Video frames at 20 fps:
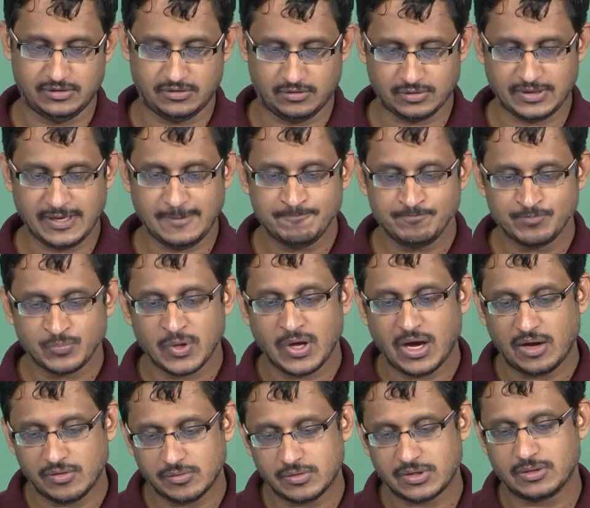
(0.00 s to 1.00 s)
Okay.
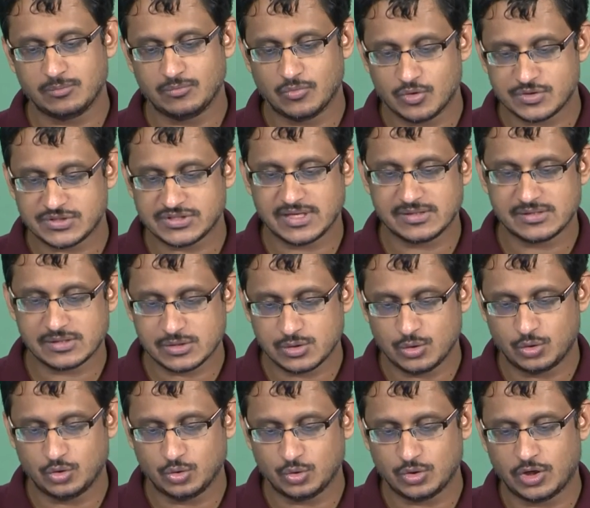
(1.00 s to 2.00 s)
However, in most cases you
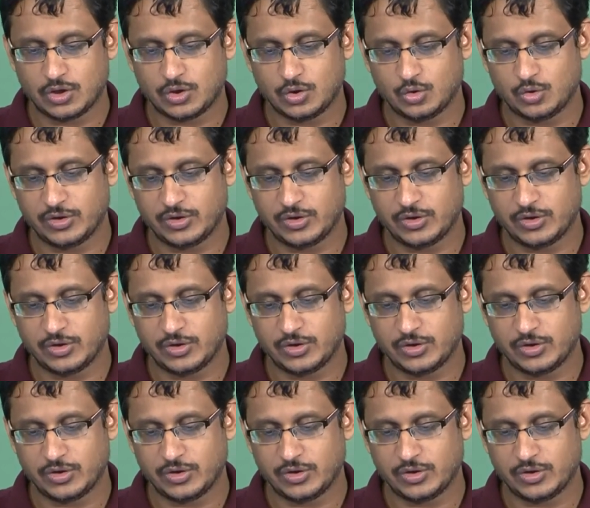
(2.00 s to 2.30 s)
do not know